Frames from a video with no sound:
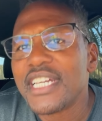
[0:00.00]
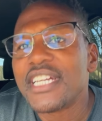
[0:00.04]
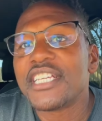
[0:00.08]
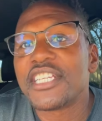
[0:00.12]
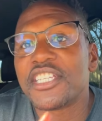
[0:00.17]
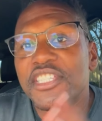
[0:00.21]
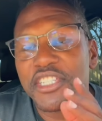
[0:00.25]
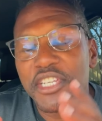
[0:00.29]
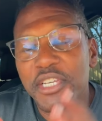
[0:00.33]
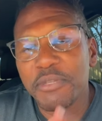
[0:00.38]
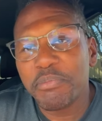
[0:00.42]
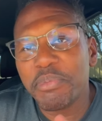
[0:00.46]

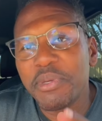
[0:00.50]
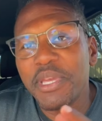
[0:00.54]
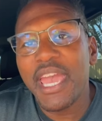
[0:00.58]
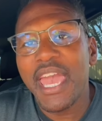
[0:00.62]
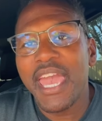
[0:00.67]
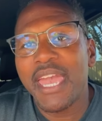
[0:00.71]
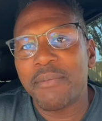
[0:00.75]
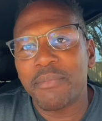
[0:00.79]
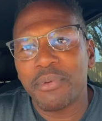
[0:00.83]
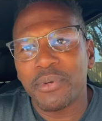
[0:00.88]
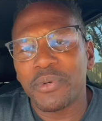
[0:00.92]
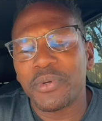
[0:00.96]
should be
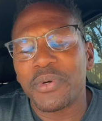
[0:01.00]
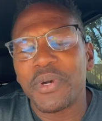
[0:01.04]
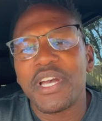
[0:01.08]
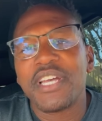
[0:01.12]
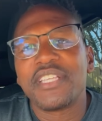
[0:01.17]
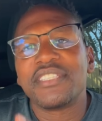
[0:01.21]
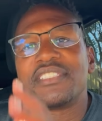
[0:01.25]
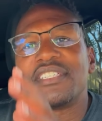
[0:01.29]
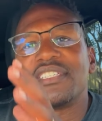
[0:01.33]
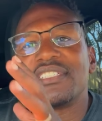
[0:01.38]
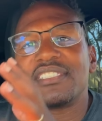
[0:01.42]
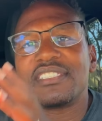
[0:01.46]
able
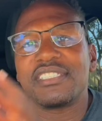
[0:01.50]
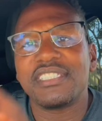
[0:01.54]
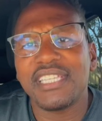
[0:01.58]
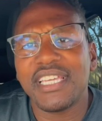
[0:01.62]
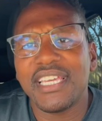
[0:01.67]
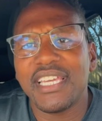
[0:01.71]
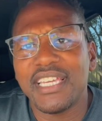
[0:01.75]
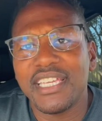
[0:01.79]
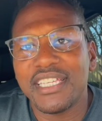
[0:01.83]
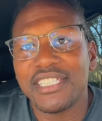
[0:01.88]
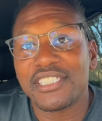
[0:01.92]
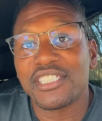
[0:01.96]
to
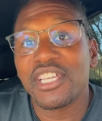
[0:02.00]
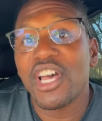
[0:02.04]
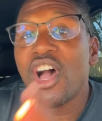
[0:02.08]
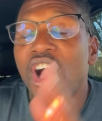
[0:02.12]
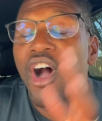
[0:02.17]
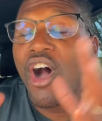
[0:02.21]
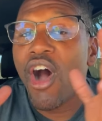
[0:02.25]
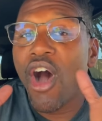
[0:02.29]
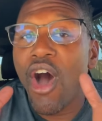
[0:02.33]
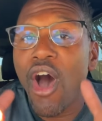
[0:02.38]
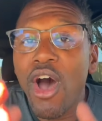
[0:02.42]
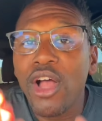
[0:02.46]
seize
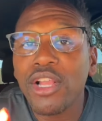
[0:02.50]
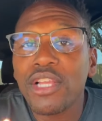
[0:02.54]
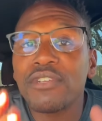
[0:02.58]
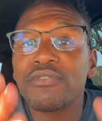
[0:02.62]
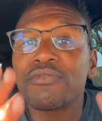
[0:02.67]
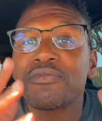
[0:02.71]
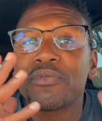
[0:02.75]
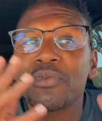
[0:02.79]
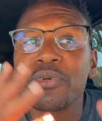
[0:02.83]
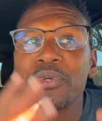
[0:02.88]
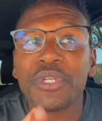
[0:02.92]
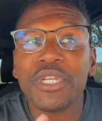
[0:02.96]
all
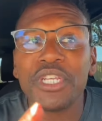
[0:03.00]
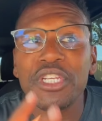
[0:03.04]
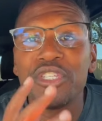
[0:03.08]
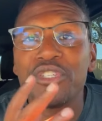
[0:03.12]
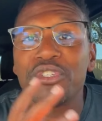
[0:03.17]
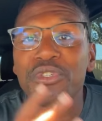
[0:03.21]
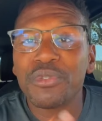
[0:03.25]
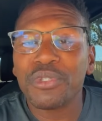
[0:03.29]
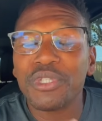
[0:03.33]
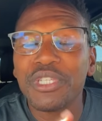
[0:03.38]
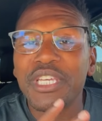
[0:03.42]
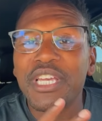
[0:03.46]
of Rudy
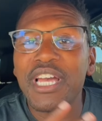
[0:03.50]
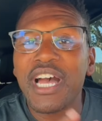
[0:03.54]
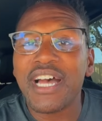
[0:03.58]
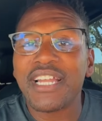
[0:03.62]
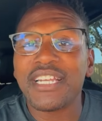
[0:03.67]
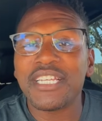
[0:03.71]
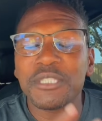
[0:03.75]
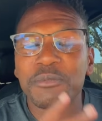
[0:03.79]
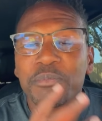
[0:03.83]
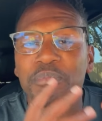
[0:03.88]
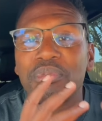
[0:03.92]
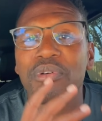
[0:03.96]

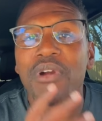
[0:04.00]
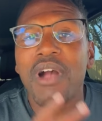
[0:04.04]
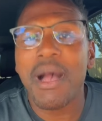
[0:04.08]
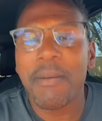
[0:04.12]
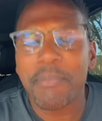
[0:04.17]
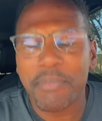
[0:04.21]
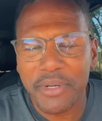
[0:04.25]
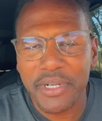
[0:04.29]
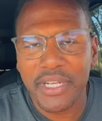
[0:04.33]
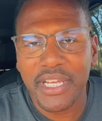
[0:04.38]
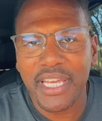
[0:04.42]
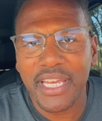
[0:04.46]
Giuliani's
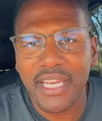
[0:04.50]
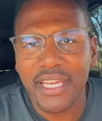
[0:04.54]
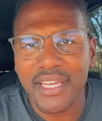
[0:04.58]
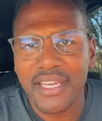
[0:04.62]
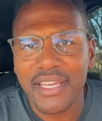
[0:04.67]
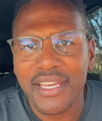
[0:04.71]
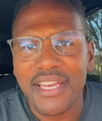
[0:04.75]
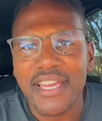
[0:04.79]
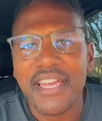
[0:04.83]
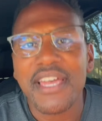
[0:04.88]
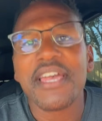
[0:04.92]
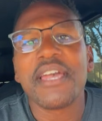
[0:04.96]
property
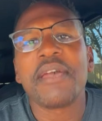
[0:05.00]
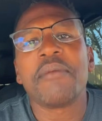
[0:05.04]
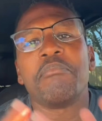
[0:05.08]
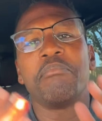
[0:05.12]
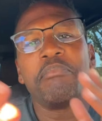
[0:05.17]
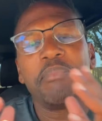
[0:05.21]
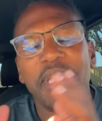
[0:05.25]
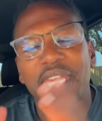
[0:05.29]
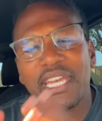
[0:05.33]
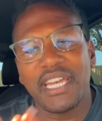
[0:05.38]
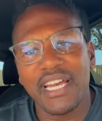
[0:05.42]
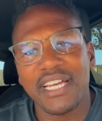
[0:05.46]

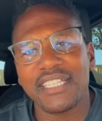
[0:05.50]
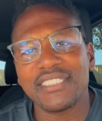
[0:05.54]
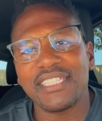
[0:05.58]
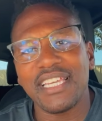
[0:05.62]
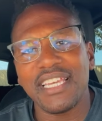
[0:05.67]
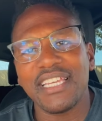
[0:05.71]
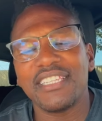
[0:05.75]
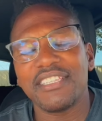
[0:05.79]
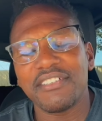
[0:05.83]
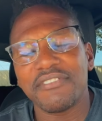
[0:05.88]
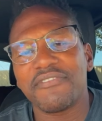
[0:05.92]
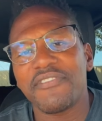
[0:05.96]
because
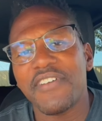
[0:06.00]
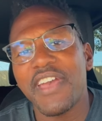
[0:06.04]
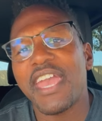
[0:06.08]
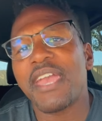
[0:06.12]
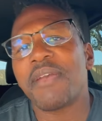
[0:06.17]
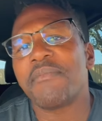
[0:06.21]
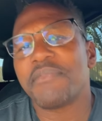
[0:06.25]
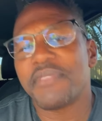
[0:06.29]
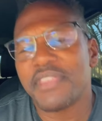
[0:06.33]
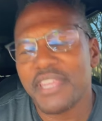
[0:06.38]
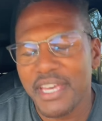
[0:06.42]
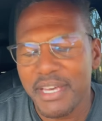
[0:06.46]
he
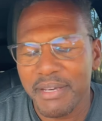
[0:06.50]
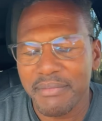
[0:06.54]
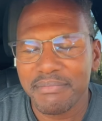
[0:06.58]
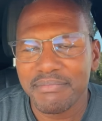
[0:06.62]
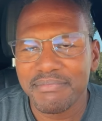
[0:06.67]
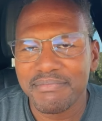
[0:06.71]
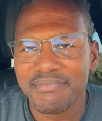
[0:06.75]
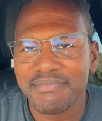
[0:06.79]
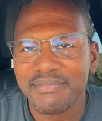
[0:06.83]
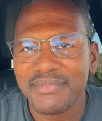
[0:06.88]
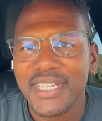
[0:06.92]
defamed them.